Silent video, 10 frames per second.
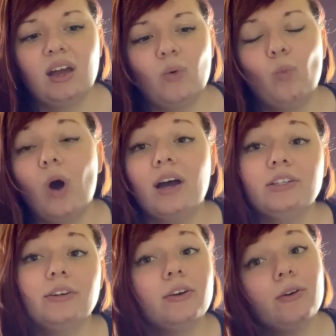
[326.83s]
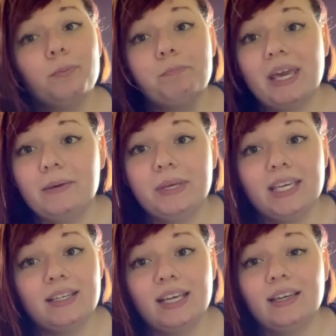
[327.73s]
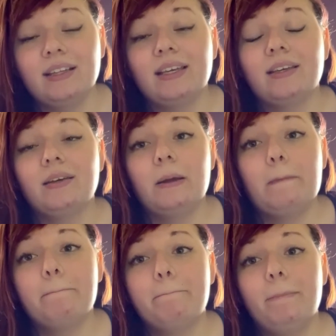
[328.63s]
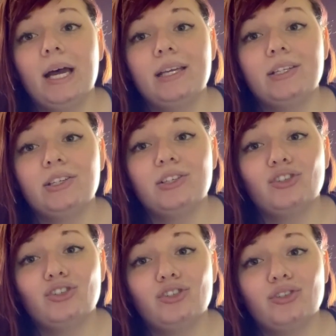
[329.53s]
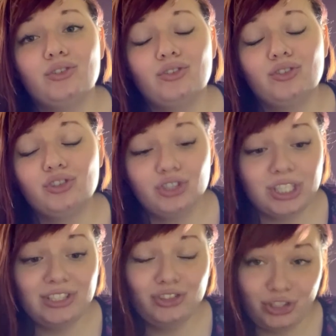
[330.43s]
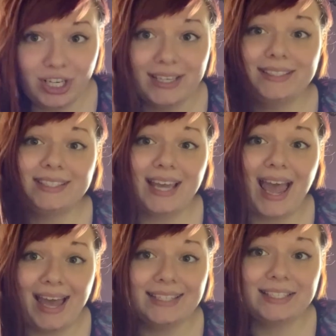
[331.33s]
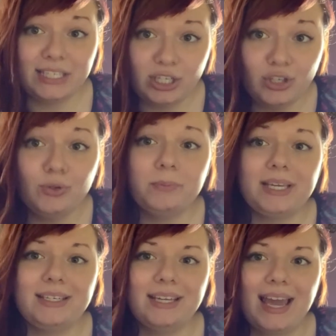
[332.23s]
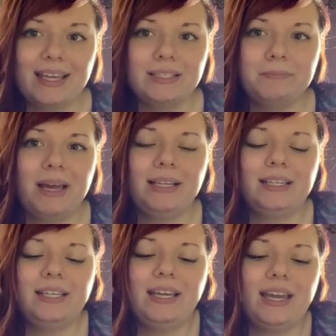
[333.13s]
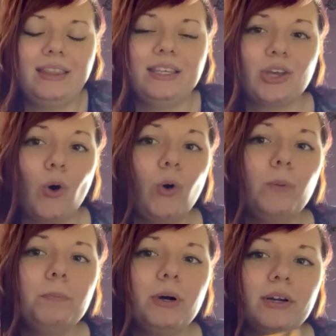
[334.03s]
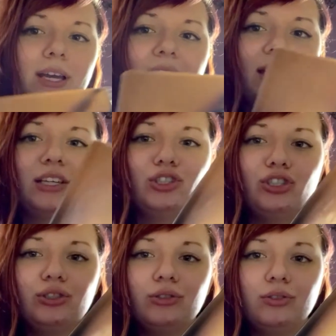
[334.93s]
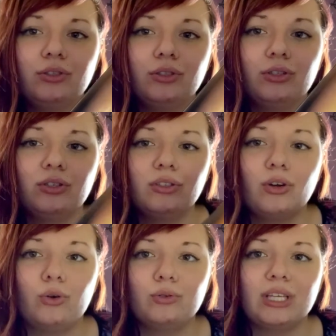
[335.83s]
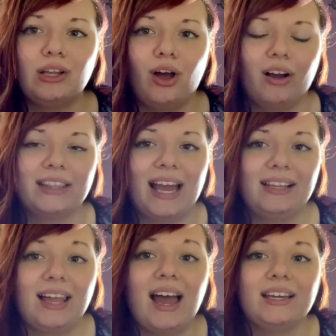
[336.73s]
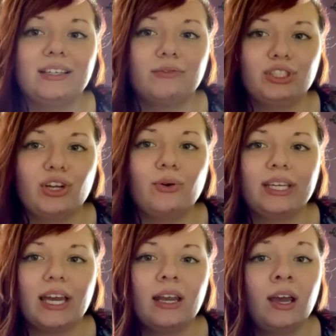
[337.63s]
wanderer, maybe an alien, but she's just as human as Melanie. And this whole book kind of goes along that line of showing it.